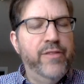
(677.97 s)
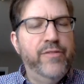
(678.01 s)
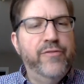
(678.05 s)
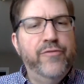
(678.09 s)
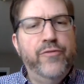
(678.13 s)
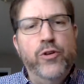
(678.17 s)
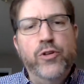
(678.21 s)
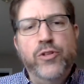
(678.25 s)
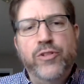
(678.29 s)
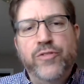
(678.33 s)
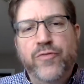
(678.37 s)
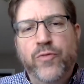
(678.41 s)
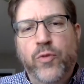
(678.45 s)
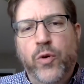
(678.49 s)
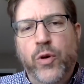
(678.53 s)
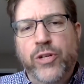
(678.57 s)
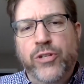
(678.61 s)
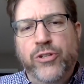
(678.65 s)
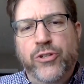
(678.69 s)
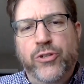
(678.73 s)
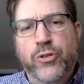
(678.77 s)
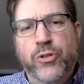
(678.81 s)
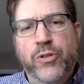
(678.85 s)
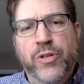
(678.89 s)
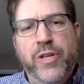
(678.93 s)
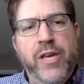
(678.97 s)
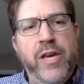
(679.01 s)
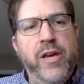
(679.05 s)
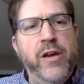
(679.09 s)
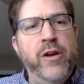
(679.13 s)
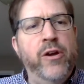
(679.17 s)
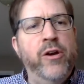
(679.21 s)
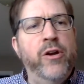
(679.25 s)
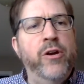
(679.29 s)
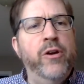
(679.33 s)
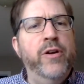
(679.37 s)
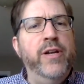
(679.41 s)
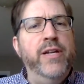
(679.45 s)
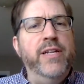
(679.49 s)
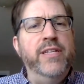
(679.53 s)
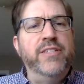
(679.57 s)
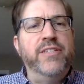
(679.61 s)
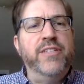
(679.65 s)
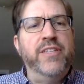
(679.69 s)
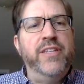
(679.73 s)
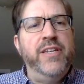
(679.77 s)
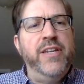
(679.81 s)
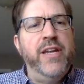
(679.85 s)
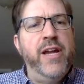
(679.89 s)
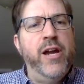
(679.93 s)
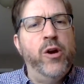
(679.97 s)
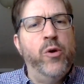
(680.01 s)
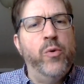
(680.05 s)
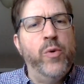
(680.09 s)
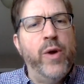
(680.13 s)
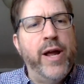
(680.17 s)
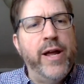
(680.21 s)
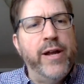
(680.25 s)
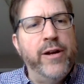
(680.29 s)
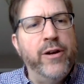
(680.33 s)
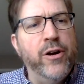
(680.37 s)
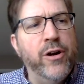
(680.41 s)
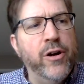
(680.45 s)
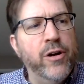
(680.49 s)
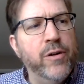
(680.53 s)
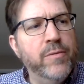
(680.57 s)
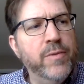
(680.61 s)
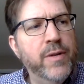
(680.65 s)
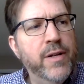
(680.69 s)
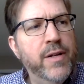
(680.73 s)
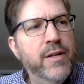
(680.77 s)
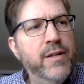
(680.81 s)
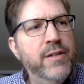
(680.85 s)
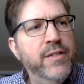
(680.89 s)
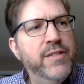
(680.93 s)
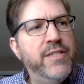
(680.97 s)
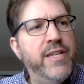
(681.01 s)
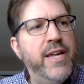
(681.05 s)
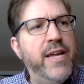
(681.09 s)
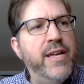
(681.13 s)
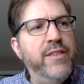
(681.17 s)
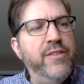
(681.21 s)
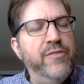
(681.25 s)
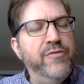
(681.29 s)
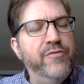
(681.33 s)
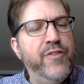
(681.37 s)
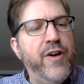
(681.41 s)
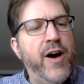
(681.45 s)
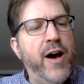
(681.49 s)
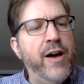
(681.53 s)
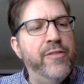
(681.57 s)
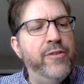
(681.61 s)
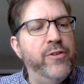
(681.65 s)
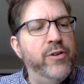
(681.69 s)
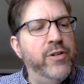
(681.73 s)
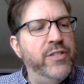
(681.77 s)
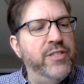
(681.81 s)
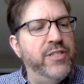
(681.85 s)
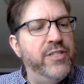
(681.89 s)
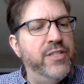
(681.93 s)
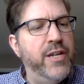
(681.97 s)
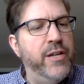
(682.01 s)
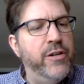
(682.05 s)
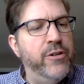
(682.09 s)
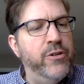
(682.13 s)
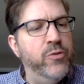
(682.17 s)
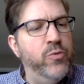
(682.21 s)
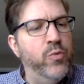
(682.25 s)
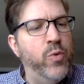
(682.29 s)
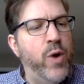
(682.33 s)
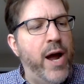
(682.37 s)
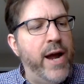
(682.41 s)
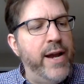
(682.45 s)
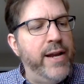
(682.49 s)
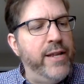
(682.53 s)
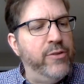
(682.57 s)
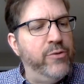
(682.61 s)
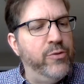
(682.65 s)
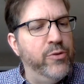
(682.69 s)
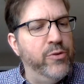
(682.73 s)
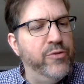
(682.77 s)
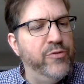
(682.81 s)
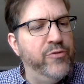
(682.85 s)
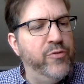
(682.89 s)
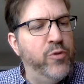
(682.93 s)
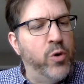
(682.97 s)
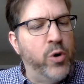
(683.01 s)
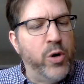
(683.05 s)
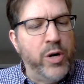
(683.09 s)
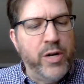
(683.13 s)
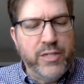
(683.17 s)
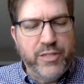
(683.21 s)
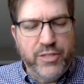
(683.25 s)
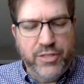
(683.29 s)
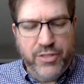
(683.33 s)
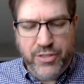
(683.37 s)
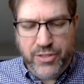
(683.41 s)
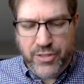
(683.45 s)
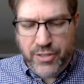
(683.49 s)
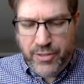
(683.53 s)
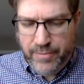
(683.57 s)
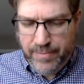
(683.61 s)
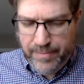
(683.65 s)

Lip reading: First voice you'll hear is the narrator saying the father and son are riding through the forest.